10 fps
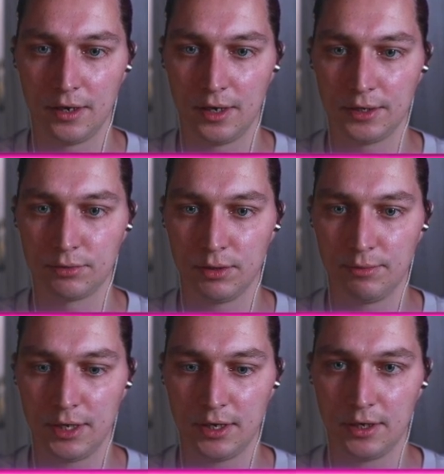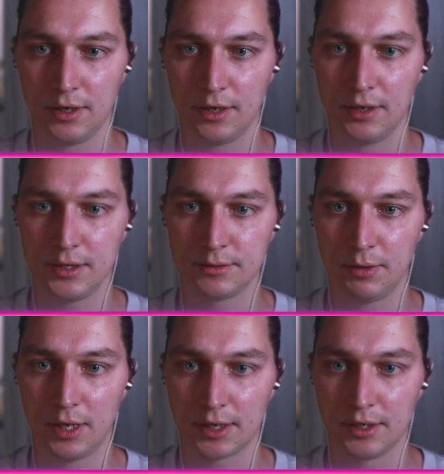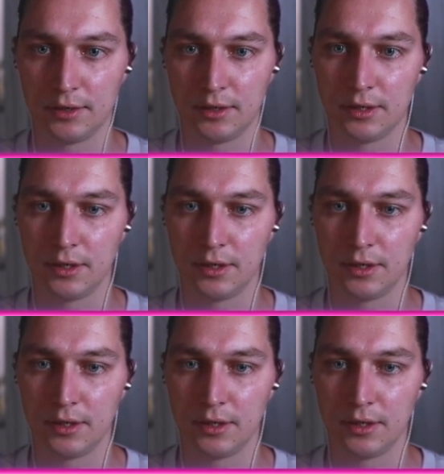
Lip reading: it will be this plugin,